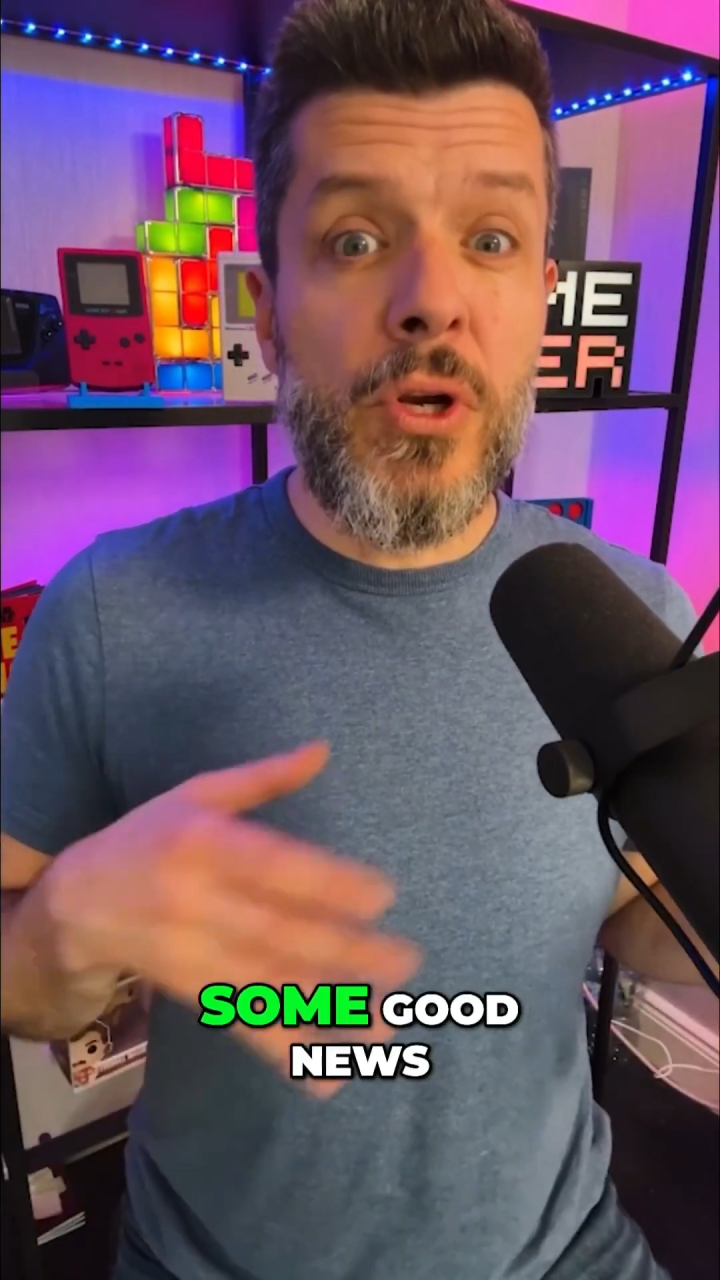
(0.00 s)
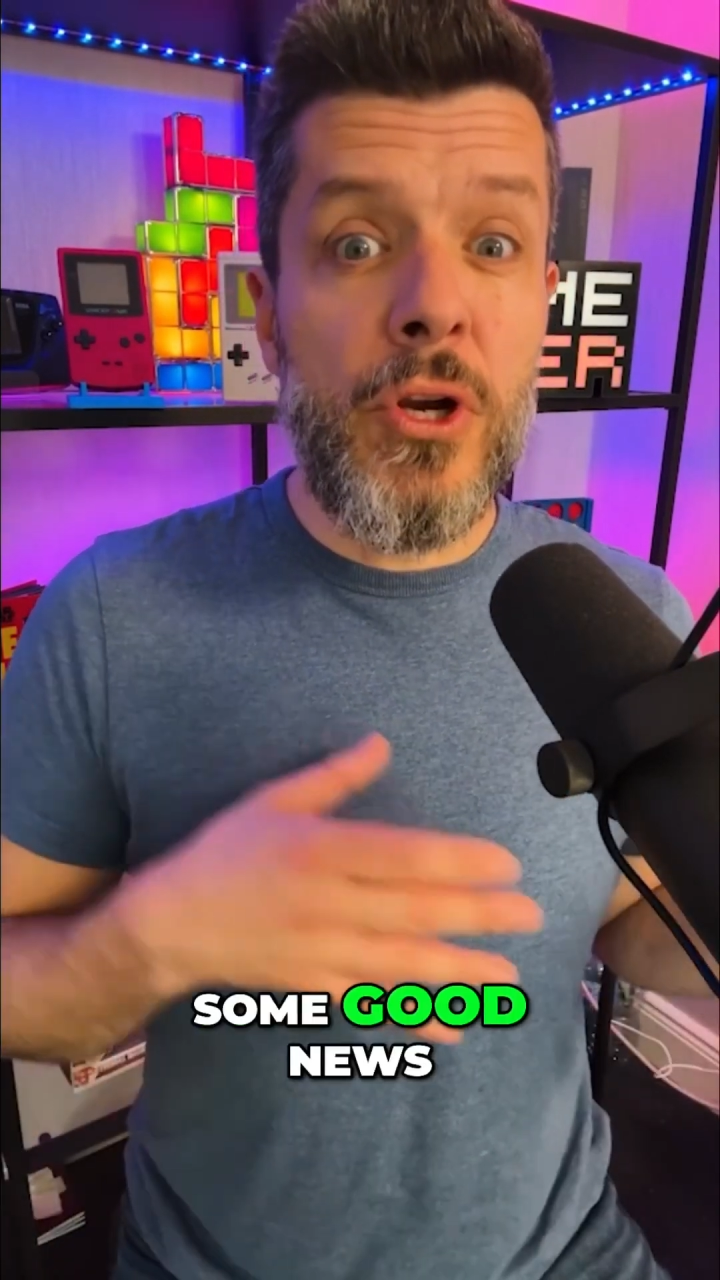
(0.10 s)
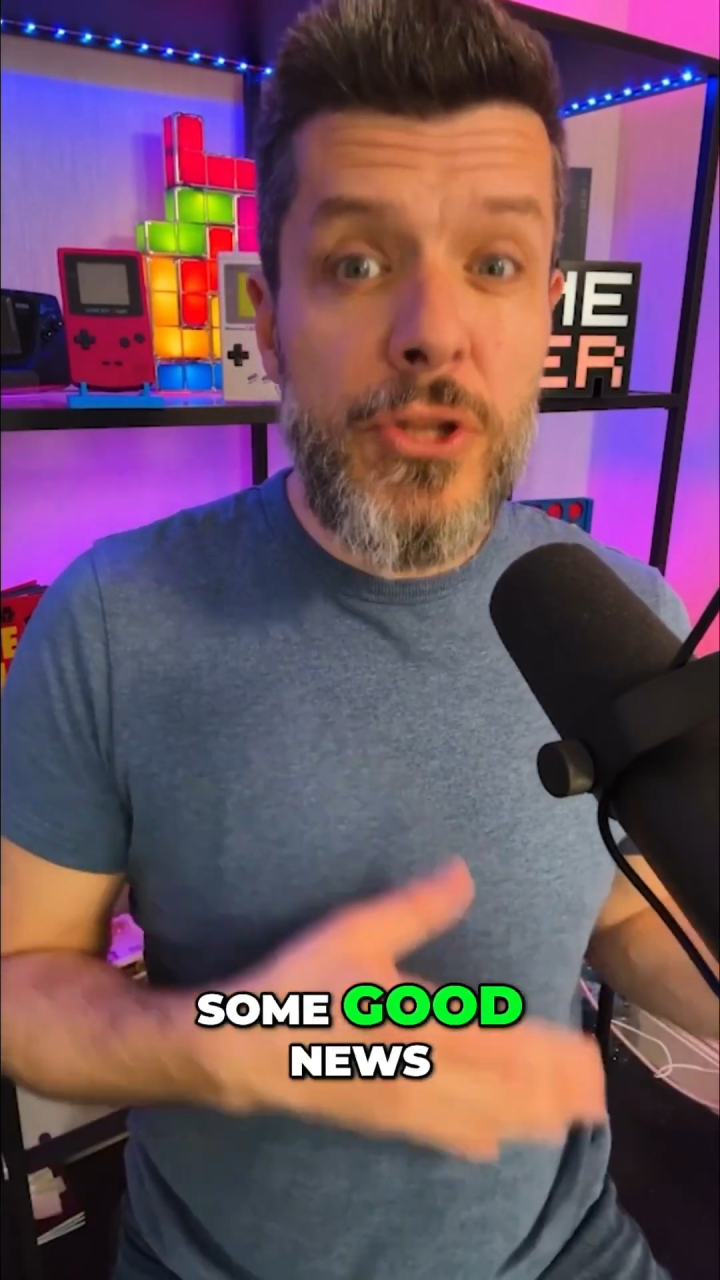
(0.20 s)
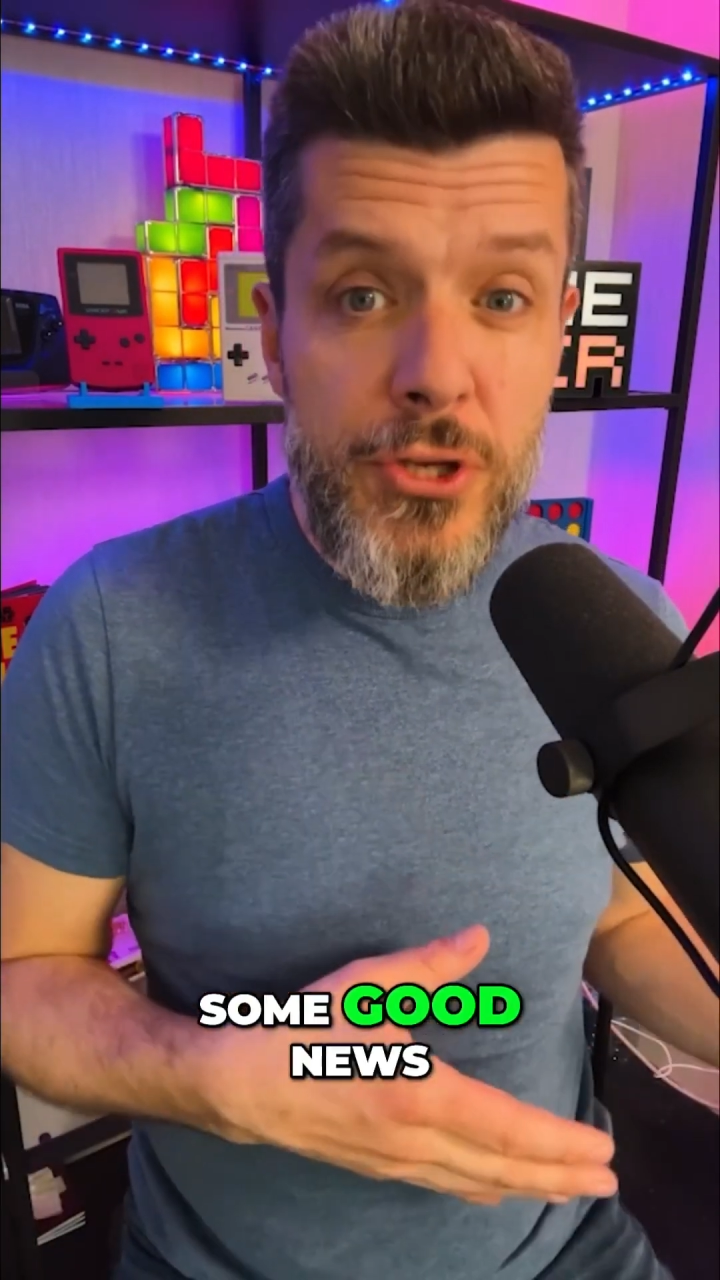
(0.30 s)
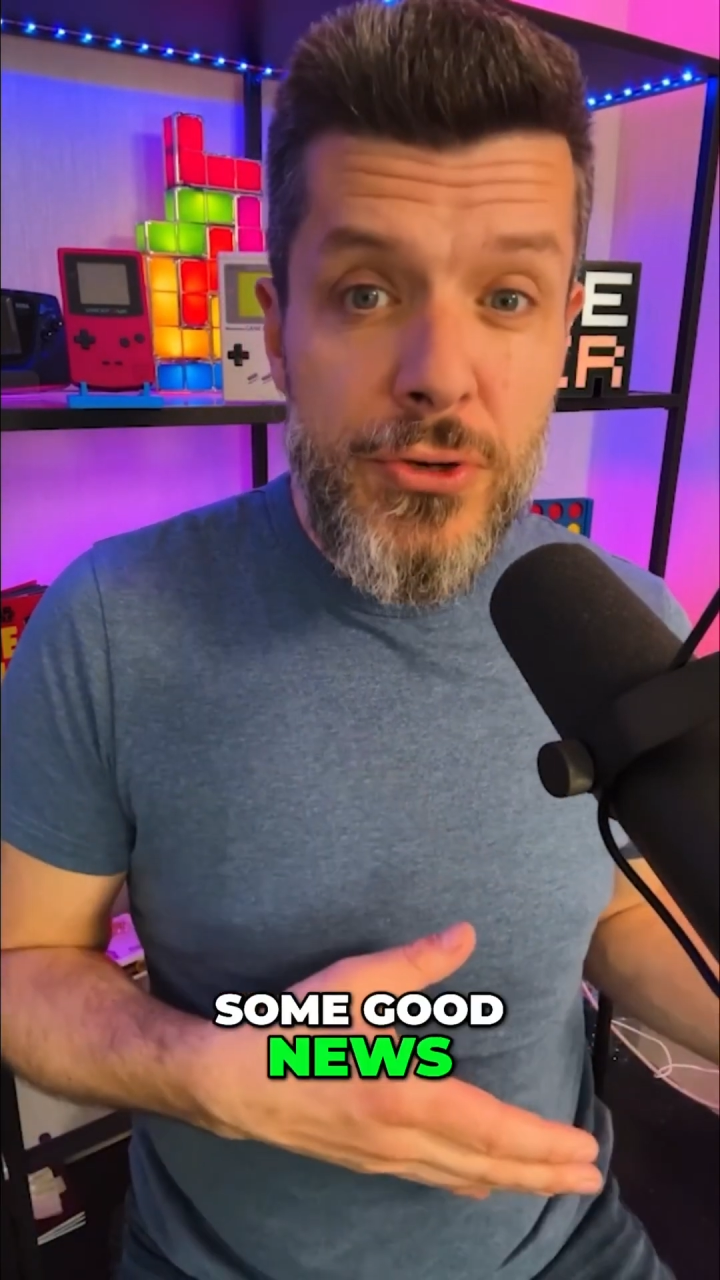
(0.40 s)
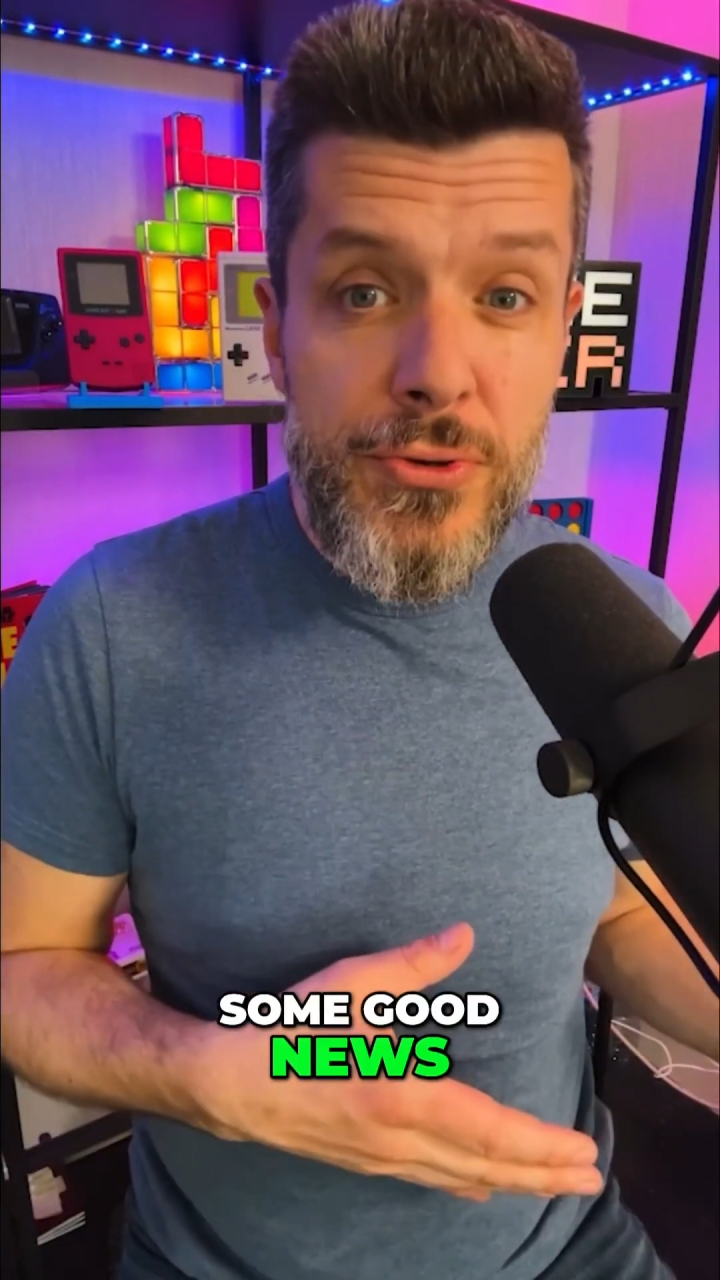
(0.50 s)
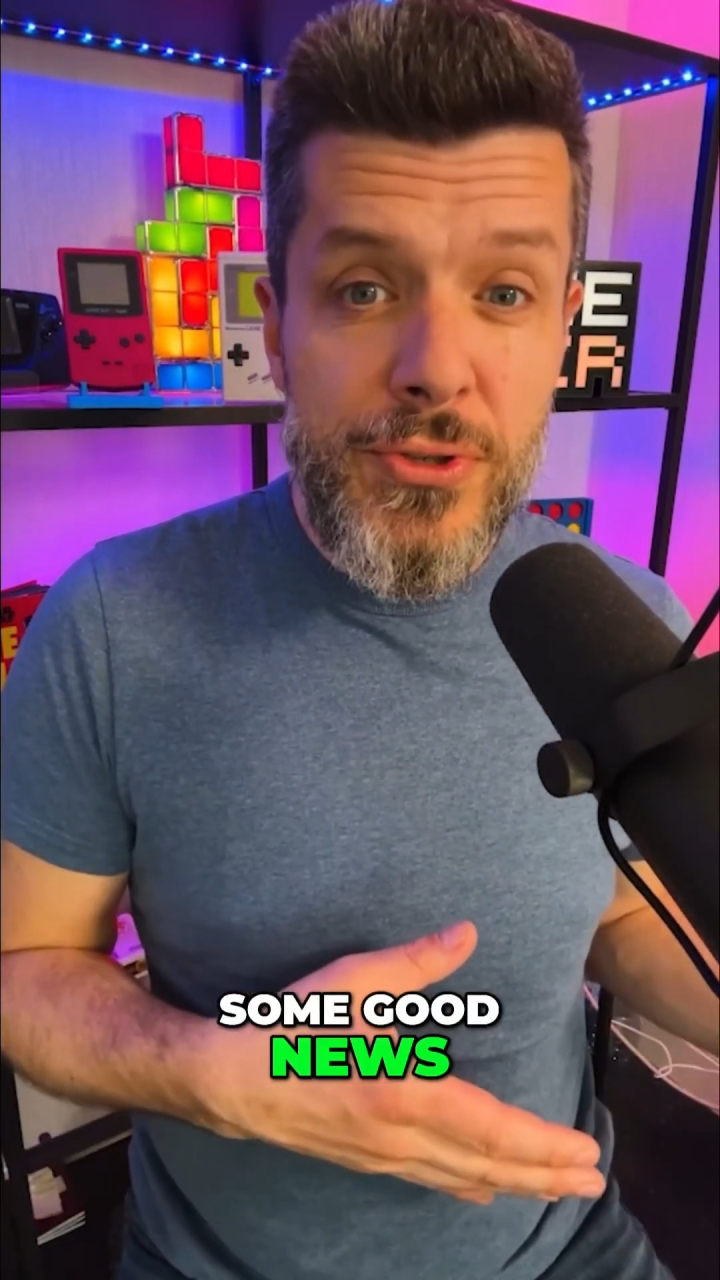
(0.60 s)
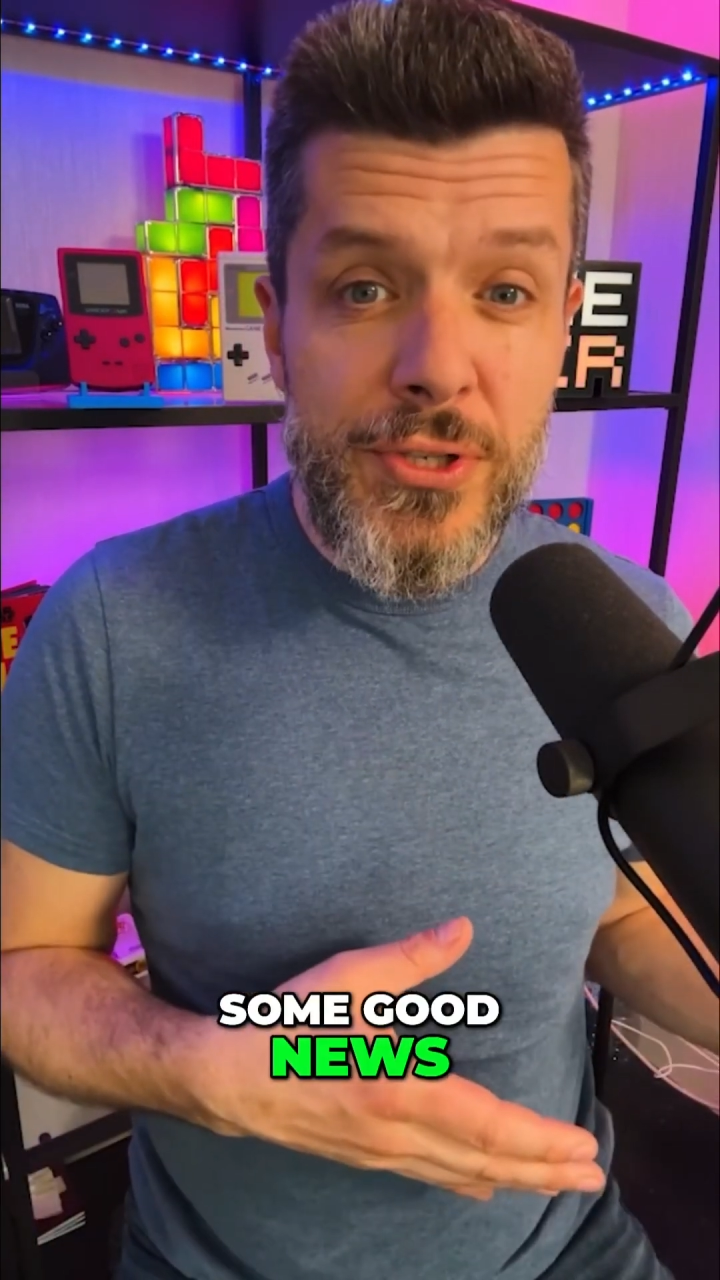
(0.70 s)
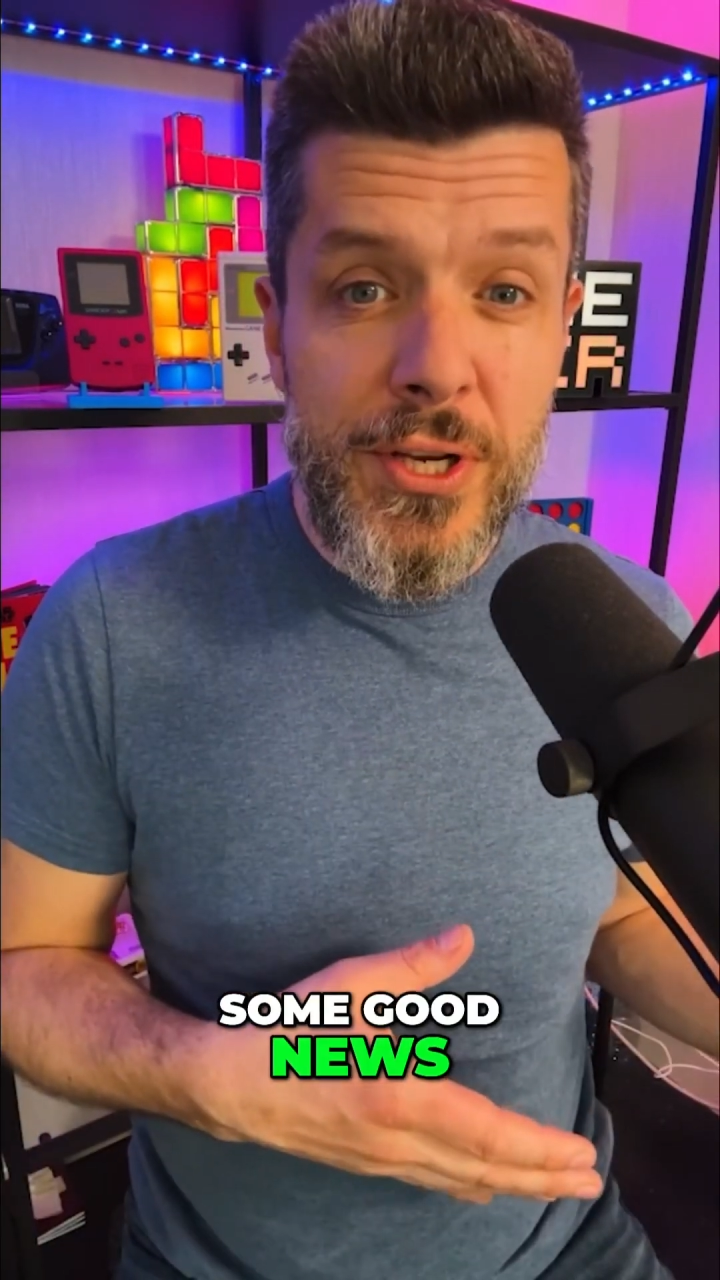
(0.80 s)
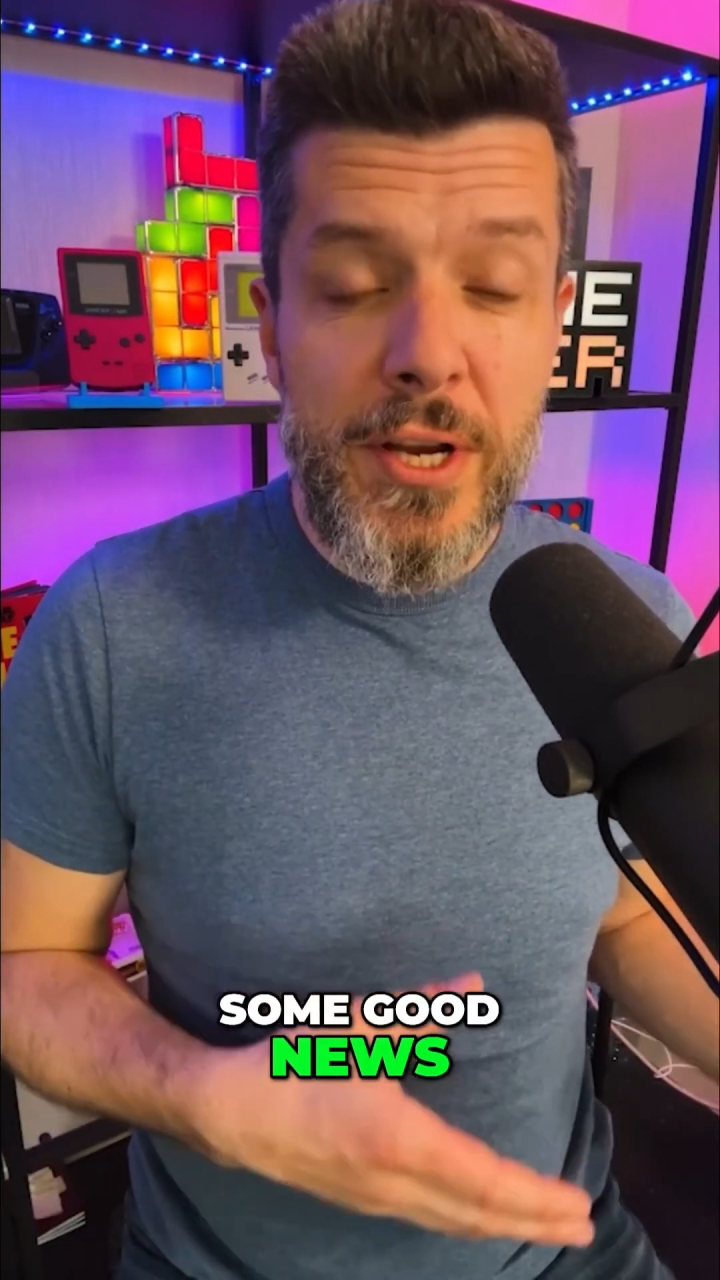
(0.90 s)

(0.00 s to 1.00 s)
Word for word: good news